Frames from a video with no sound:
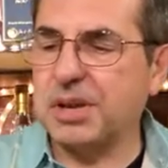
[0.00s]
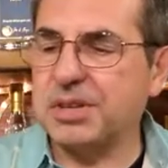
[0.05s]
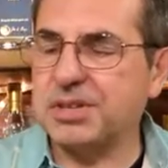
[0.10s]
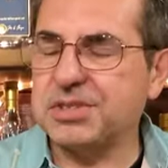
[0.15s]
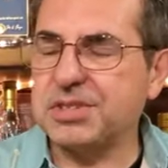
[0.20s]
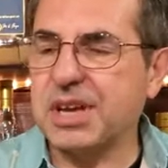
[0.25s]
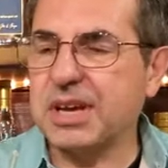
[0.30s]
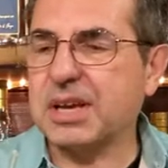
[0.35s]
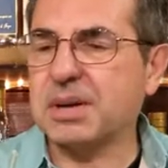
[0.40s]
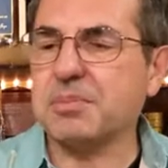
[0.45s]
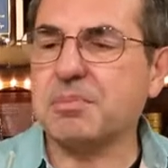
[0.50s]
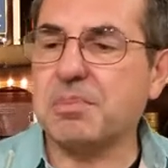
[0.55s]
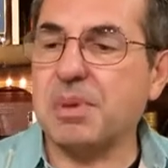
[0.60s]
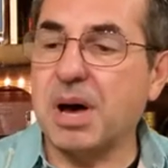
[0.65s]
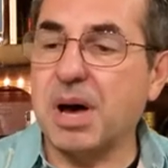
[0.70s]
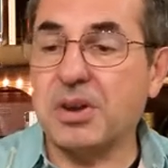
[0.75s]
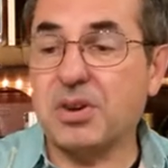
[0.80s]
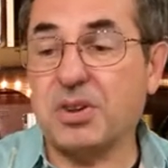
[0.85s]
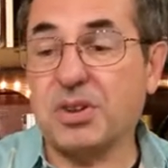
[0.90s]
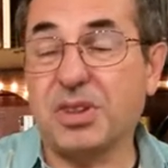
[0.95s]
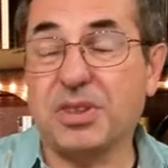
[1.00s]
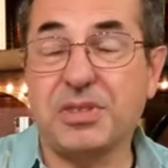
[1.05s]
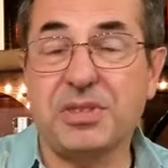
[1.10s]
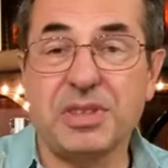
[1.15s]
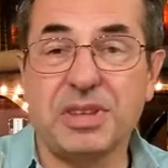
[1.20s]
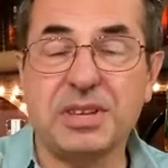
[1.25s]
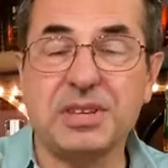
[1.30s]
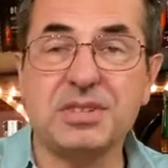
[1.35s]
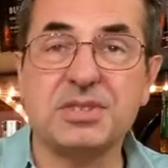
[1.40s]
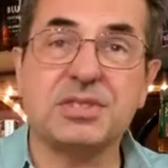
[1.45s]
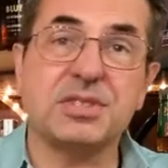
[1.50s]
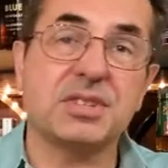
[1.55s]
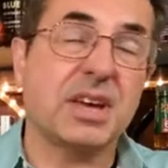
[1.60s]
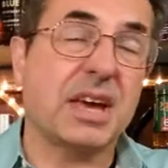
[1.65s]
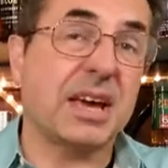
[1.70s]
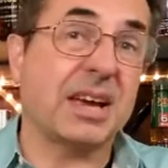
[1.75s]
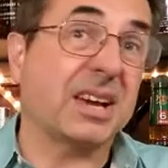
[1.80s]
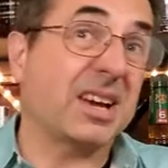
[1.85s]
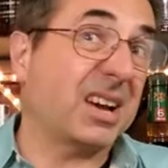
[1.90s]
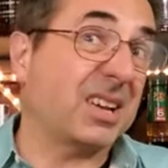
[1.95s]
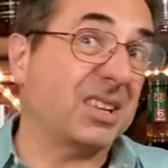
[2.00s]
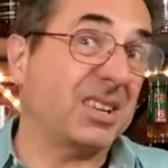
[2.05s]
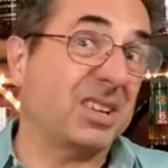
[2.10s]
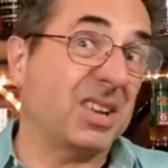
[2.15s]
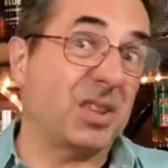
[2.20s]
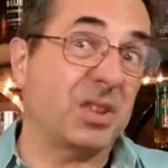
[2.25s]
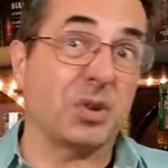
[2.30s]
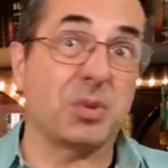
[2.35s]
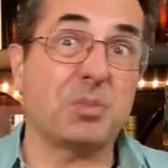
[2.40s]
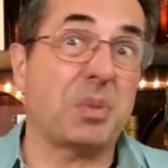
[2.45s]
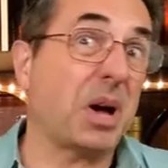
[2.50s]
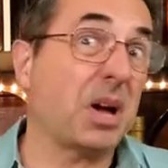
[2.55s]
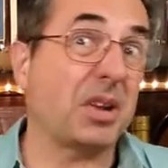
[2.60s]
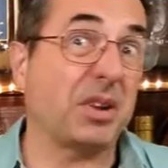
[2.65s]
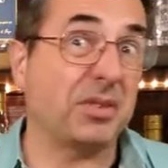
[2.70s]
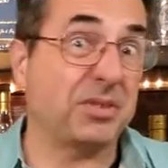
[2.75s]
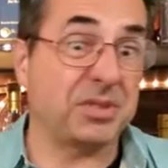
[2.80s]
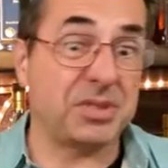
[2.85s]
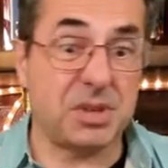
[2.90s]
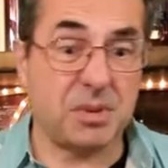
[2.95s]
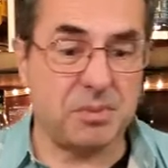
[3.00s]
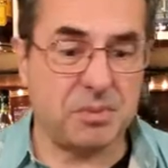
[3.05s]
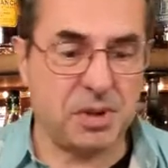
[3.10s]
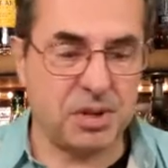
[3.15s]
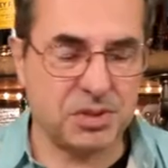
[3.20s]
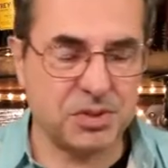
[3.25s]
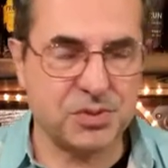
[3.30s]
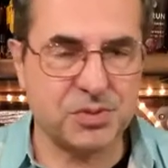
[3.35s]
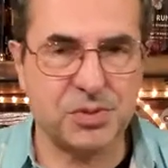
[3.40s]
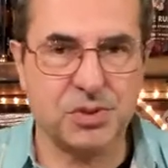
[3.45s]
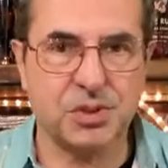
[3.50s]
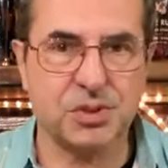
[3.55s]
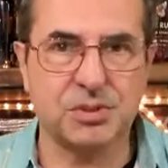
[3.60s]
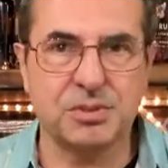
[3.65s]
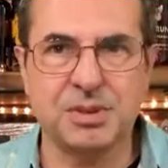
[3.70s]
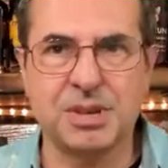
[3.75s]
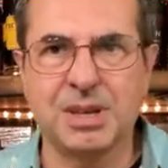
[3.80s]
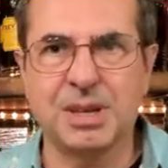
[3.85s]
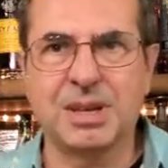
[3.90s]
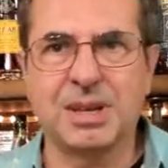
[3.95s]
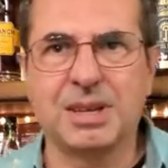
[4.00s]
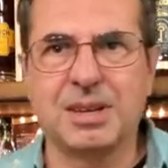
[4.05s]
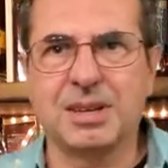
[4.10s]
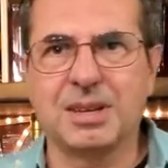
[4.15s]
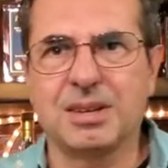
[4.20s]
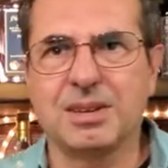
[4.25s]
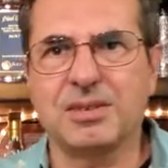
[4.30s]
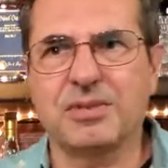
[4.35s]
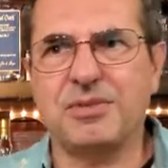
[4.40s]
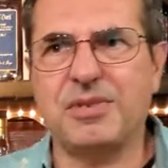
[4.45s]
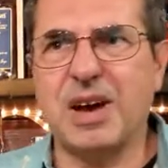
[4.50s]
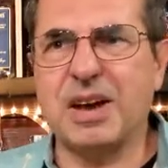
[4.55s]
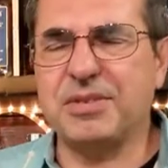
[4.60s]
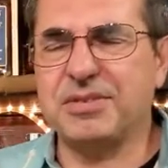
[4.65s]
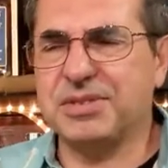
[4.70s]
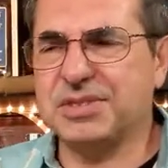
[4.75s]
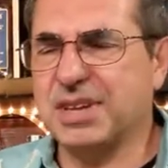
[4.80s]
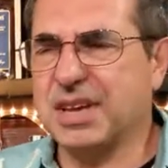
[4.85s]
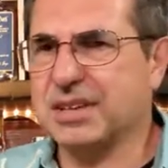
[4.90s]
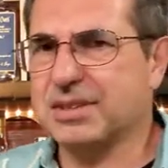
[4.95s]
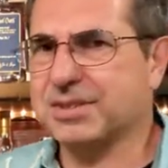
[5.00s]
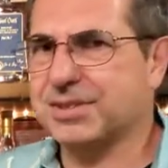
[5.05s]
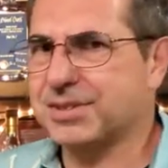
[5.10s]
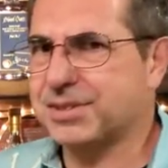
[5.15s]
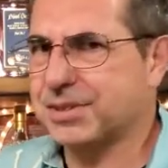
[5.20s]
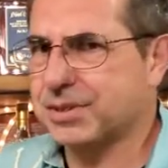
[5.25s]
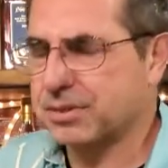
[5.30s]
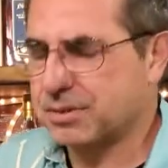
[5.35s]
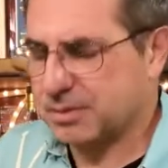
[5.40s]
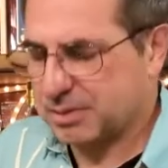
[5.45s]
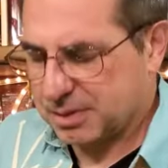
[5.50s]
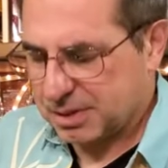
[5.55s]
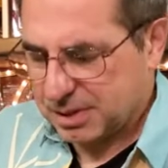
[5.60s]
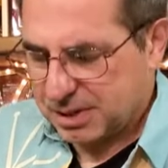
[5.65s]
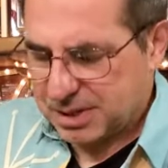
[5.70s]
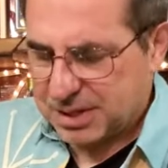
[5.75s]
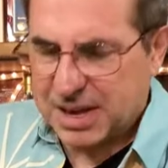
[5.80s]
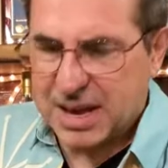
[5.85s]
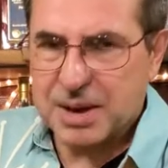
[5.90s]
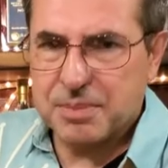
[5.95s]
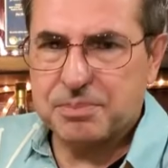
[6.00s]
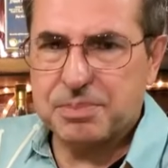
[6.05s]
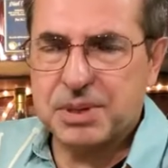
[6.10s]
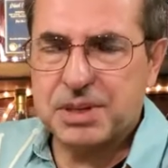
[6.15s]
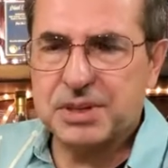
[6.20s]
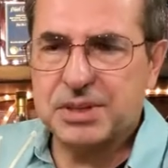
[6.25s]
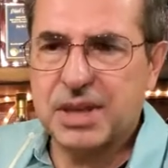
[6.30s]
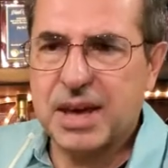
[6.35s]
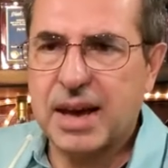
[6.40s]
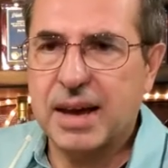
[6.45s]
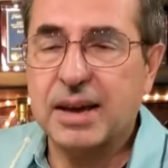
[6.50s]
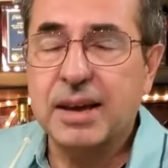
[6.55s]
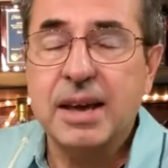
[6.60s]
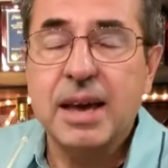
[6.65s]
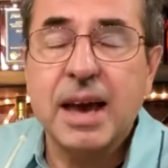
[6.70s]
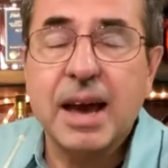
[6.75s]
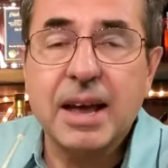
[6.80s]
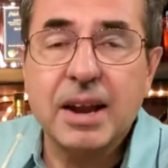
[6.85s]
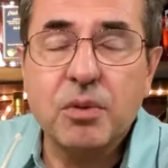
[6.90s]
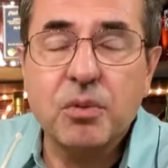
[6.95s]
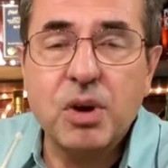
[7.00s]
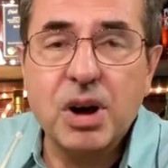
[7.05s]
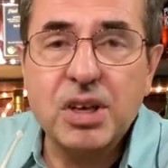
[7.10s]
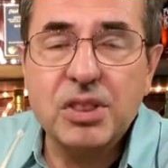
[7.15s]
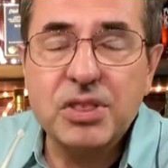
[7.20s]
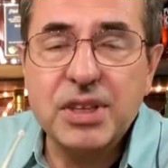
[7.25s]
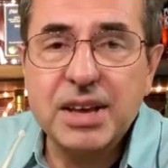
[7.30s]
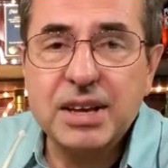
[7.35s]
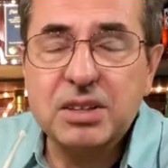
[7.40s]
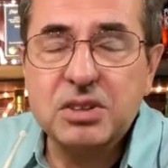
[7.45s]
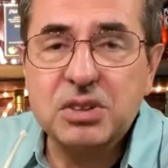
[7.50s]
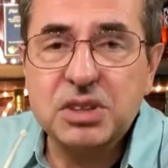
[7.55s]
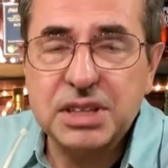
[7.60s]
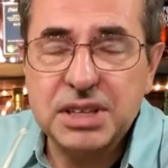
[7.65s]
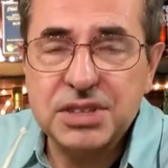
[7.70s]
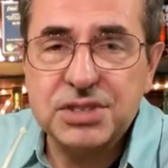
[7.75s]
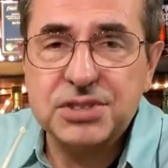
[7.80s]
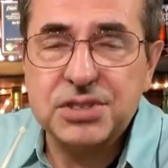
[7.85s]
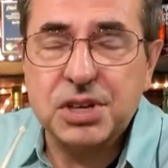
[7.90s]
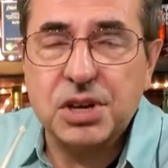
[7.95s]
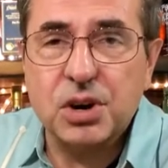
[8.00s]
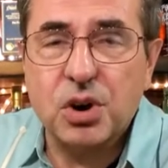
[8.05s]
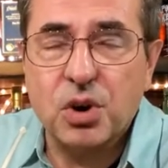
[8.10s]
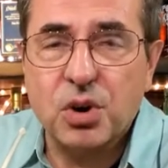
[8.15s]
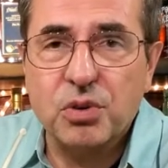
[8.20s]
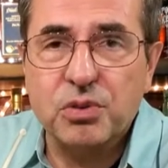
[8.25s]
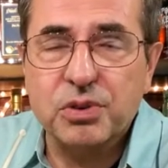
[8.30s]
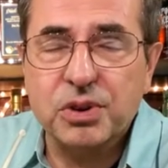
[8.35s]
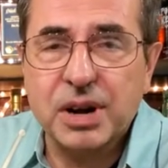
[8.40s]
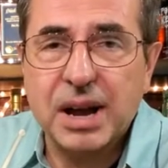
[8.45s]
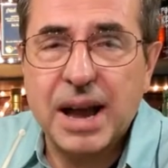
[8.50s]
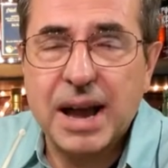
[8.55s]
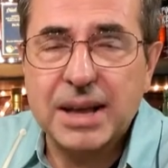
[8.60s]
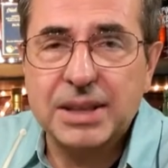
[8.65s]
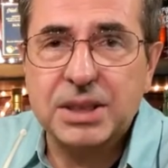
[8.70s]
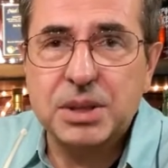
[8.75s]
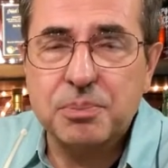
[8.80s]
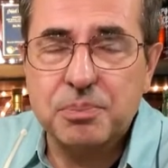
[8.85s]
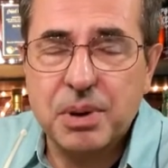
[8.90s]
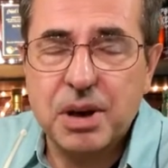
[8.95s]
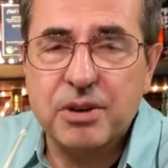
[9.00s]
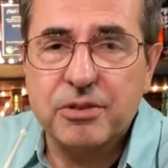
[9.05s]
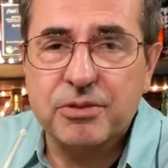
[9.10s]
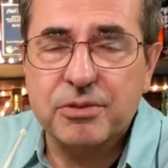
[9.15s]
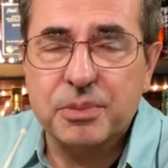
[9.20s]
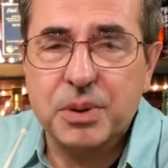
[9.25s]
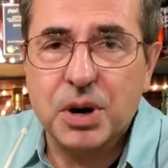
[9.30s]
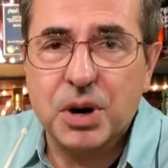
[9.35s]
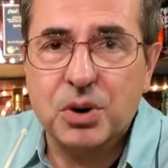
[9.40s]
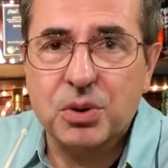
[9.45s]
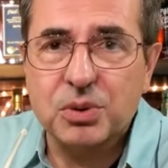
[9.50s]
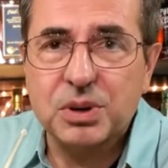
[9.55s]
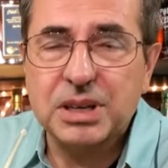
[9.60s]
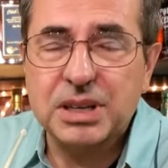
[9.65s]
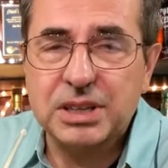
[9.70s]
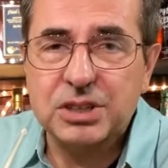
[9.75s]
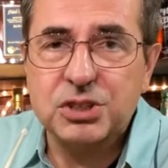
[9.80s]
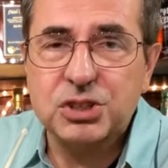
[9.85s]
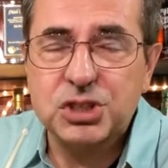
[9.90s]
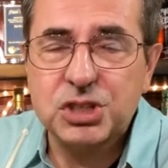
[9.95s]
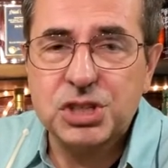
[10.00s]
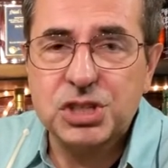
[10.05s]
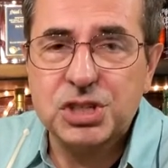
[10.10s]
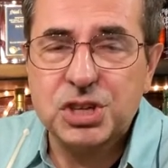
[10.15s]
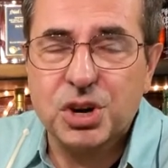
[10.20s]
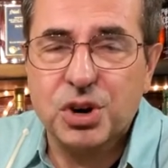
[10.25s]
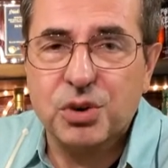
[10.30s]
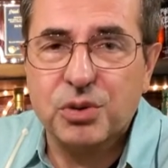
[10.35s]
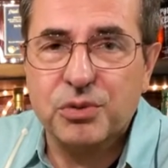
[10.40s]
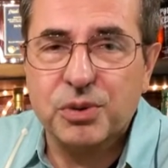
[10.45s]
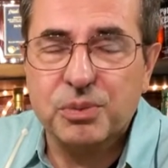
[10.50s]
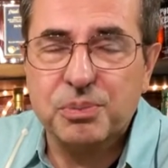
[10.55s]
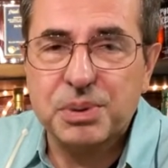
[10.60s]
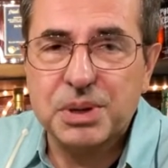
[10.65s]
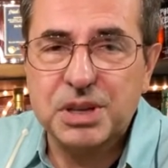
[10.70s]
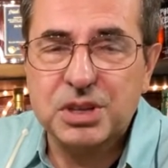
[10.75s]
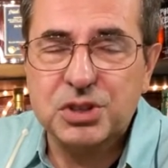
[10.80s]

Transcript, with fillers: bought a second bottle of this, and got another bottle of something else for five cents. You can't beat that. And I want to thank Lisa over at the Bevmo in Chico for